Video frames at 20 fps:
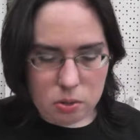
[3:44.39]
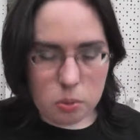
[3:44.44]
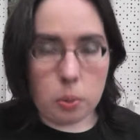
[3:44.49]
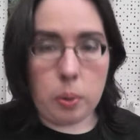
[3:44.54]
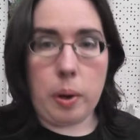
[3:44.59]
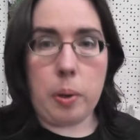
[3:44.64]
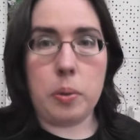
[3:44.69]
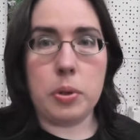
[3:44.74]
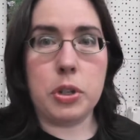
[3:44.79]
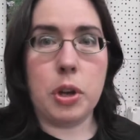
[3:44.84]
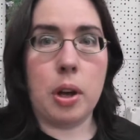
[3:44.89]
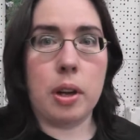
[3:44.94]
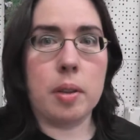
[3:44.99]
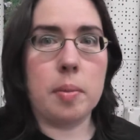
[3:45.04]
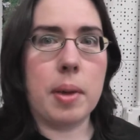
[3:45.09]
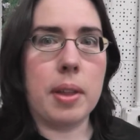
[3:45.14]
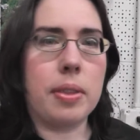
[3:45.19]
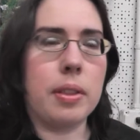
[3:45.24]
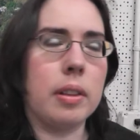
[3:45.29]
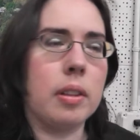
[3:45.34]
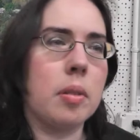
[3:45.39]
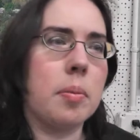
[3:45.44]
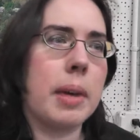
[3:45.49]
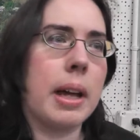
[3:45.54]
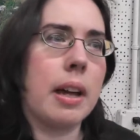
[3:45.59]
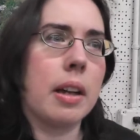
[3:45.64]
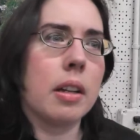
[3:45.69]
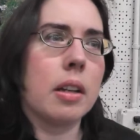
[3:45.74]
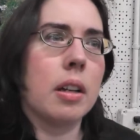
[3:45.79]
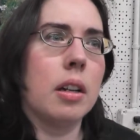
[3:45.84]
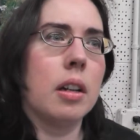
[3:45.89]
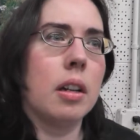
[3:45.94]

We were talking about the little bag.